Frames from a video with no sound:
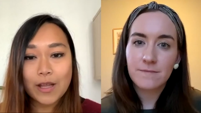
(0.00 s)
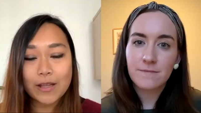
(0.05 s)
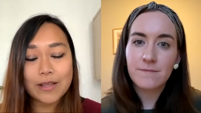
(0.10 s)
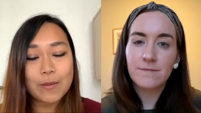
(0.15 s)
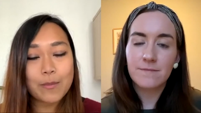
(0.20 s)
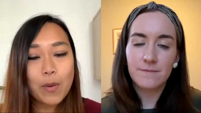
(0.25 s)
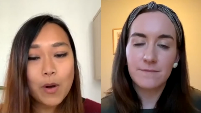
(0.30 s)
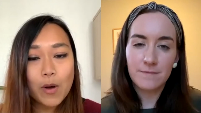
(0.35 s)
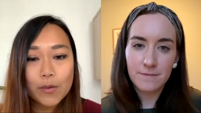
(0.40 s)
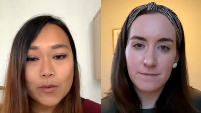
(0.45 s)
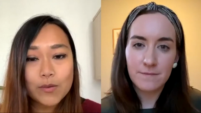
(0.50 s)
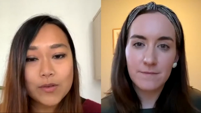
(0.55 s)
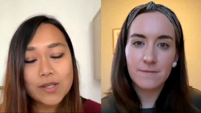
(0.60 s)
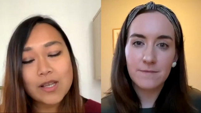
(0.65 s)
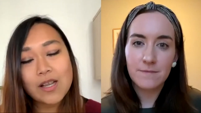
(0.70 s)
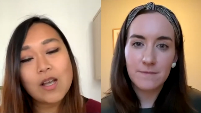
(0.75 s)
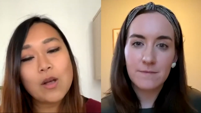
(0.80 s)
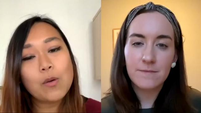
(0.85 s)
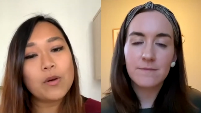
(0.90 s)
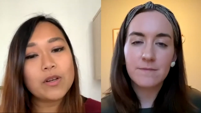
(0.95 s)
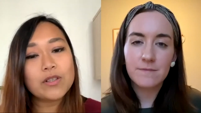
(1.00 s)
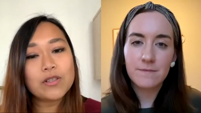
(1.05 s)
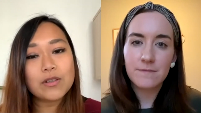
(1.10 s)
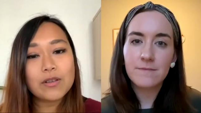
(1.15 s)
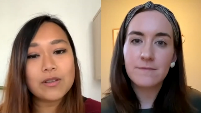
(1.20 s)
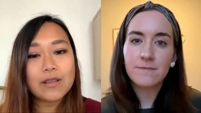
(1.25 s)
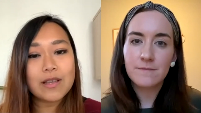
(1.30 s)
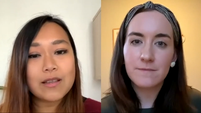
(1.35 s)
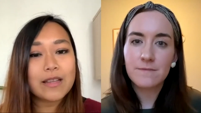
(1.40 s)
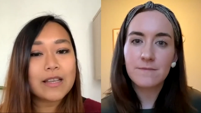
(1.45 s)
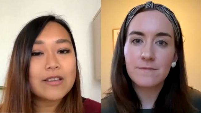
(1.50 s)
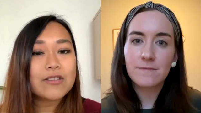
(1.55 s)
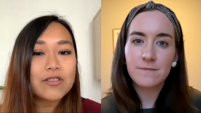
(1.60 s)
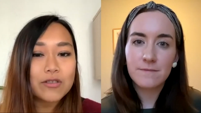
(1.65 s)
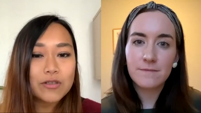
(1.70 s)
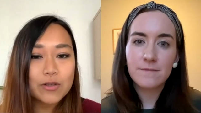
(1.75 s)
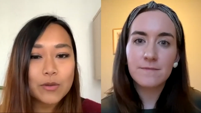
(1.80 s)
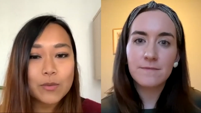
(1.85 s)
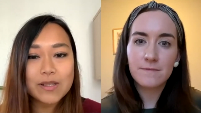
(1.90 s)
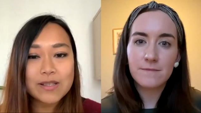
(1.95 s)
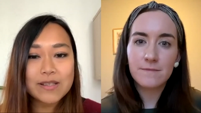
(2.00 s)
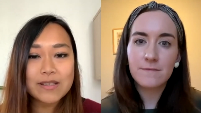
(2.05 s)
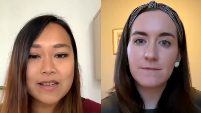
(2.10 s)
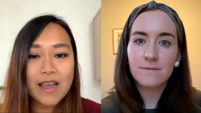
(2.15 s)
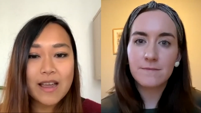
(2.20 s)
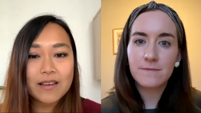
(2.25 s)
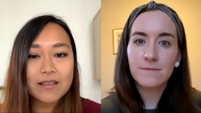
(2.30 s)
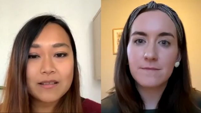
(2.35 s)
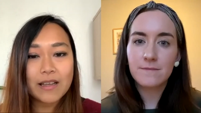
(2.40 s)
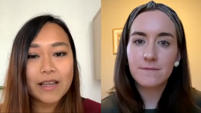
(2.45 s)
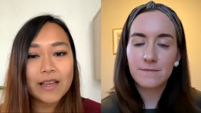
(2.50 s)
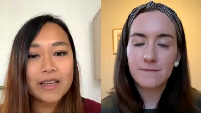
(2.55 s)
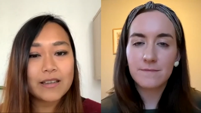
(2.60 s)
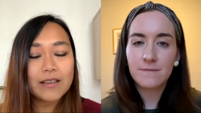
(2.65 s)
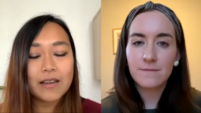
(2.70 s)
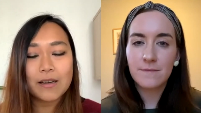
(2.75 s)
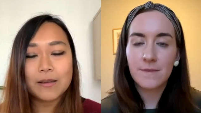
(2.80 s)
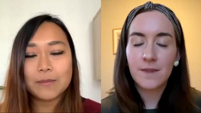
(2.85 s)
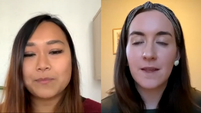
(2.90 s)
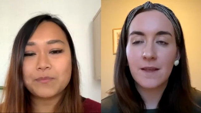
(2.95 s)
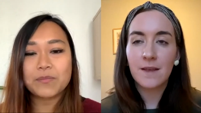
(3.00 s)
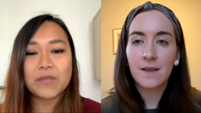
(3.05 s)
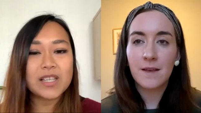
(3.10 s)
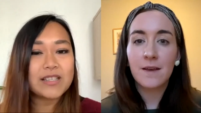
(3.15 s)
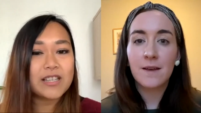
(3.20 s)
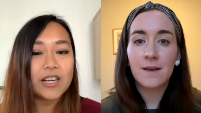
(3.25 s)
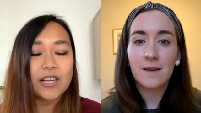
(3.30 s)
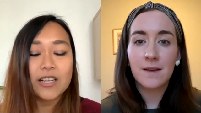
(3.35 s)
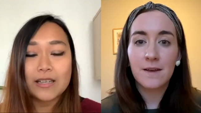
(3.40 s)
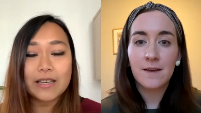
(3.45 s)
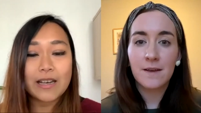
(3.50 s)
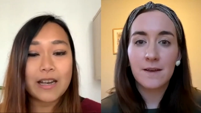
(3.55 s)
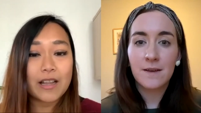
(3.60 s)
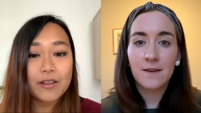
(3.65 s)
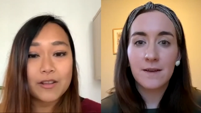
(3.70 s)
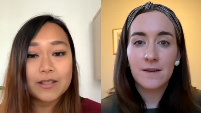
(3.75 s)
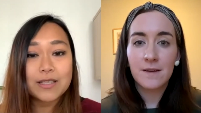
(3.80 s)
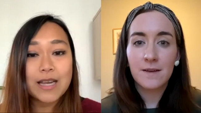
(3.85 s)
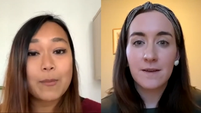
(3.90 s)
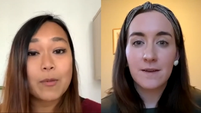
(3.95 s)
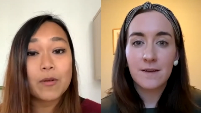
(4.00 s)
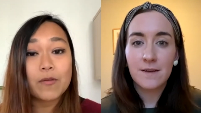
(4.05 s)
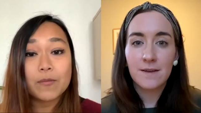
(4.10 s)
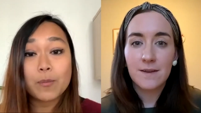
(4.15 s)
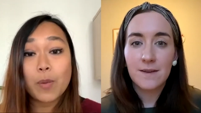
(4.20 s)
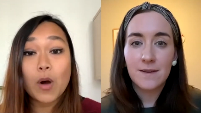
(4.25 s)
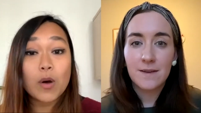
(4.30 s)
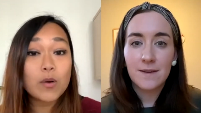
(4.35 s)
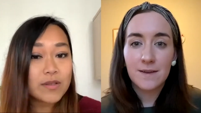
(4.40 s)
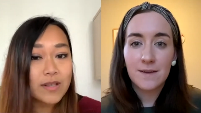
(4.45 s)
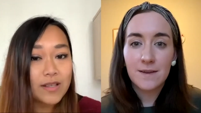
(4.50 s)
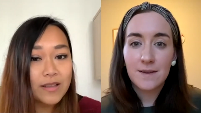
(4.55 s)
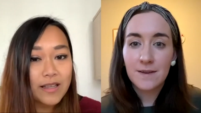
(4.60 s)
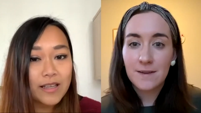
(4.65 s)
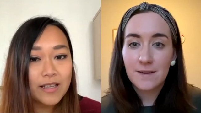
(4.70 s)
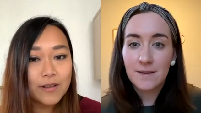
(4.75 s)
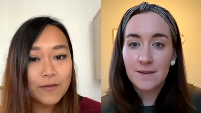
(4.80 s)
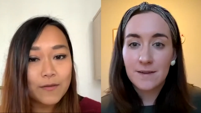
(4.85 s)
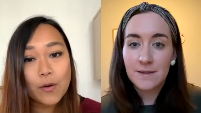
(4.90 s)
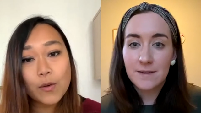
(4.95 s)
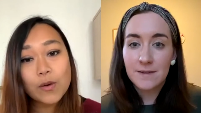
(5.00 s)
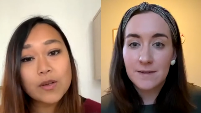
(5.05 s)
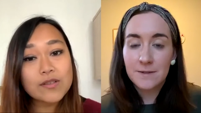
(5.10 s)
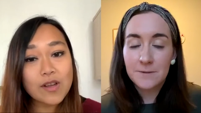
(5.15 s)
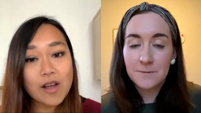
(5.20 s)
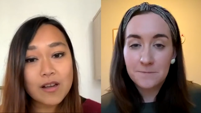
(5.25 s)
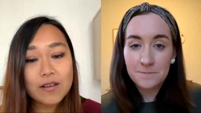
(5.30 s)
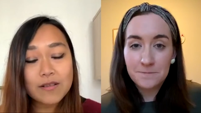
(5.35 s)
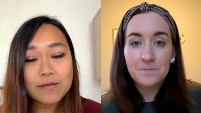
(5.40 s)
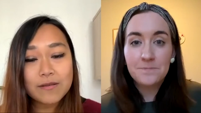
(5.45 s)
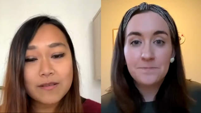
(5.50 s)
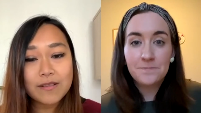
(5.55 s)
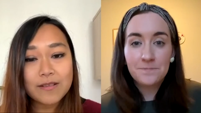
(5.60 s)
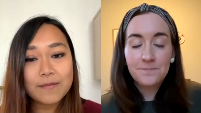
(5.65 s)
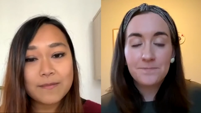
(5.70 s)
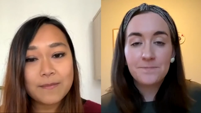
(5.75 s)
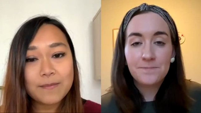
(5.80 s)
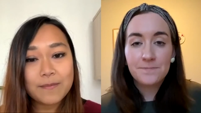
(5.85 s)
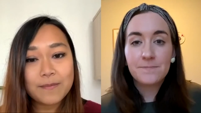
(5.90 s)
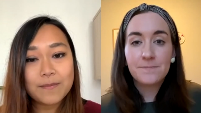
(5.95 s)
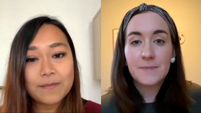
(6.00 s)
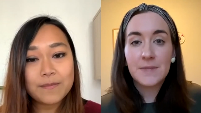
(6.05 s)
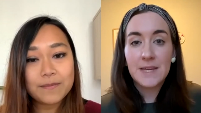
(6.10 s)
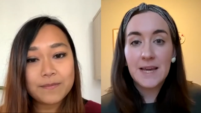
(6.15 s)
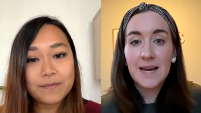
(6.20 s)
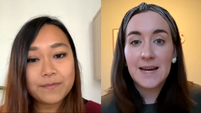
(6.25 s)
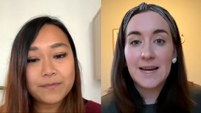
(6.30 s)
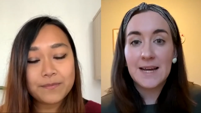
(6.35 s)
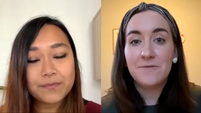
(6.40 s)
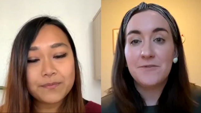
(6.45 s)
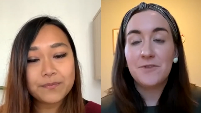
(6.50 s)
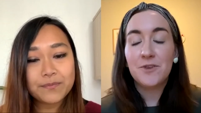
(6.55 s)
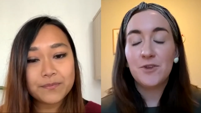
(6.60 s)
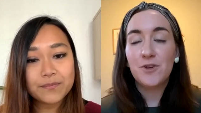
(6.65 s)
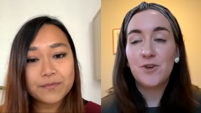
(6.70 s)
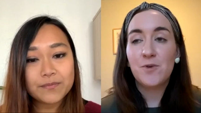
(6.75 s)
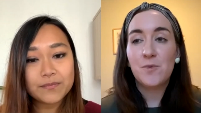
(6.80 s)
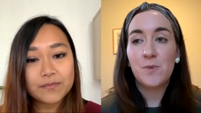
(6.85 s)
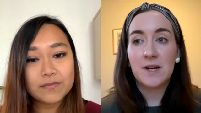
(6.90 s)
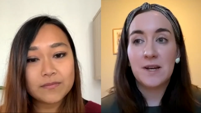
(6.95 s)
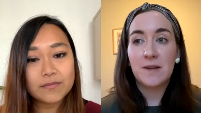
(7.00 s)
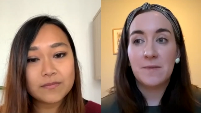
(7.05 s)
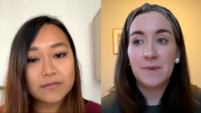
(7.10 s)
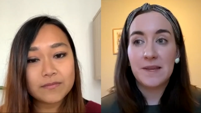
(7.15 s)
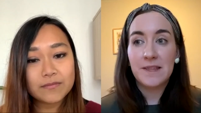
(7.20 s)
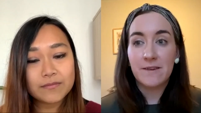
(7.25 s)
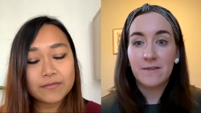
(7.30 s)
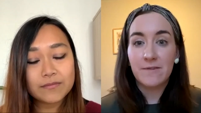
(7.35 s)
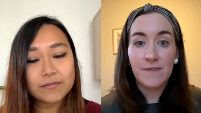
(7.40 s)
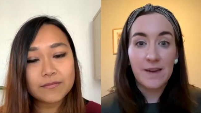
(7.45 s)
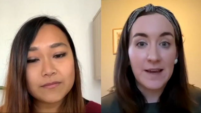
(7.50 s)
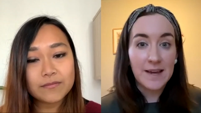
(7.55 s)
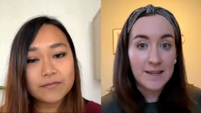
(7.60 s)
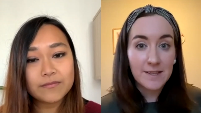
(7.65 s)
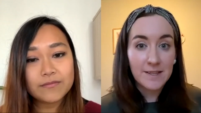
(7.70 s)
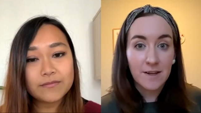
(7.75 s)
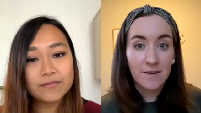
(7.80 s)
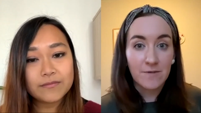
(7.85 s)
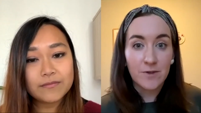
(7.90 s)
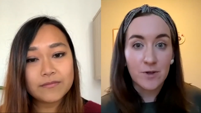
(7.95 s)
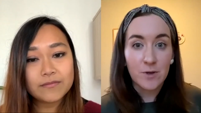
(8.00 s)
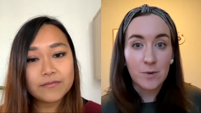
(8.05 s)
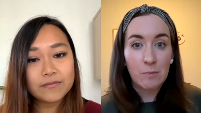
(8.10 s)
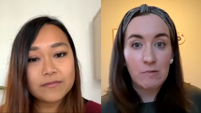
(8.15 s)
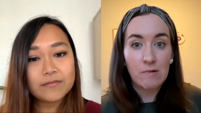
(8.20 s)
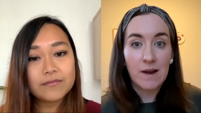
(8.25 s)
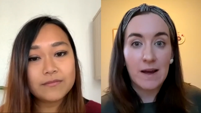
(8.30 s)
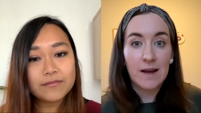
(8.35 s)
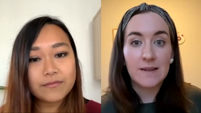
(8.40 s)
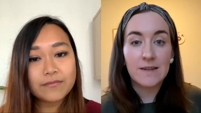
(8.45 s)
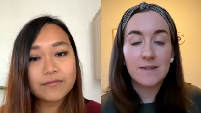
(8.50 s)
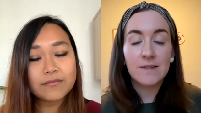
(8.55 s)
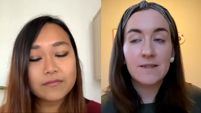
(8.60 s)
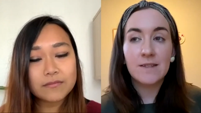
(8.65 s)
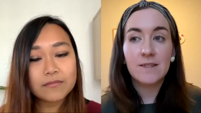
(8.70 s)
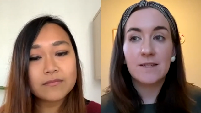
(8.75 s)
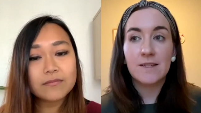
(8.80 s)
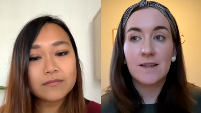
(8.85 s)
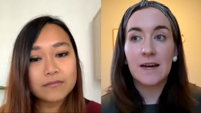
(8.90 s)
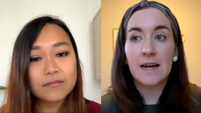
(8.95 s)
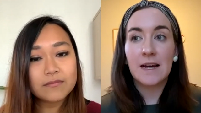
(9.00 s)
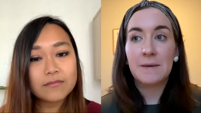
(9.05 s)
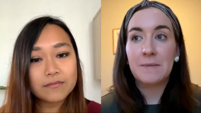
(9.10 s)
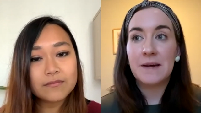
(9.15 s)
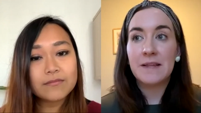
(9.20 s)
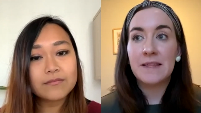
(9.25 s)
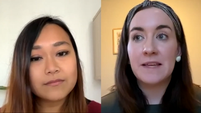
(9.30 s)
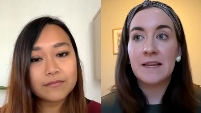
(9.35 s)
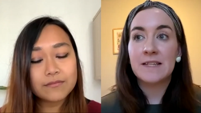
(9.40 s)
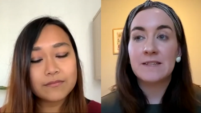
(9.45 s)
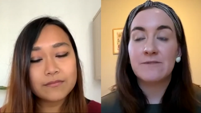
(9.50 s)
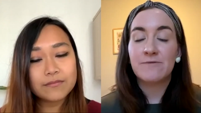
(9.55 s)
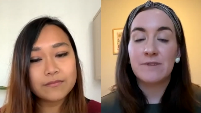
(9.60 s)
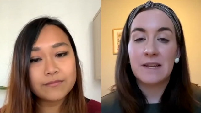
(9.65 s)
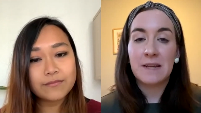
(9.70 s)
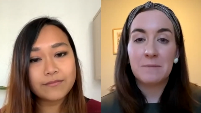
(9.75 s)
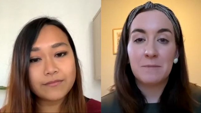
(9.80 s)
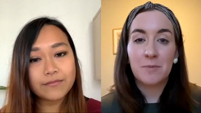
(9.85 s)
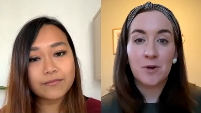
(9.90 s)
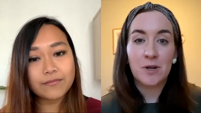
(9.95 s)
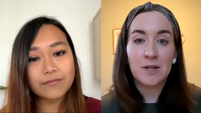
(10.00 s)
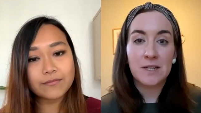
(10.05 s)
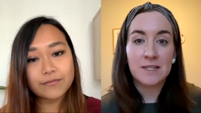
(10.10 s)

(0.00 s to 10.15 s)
Speaker 1: they post. What do you think they should do instead? Like, um, is there another type of post that they can focus on?
Speaker 2: yeah if you don't want to be the face of your brand um, i think it's really important to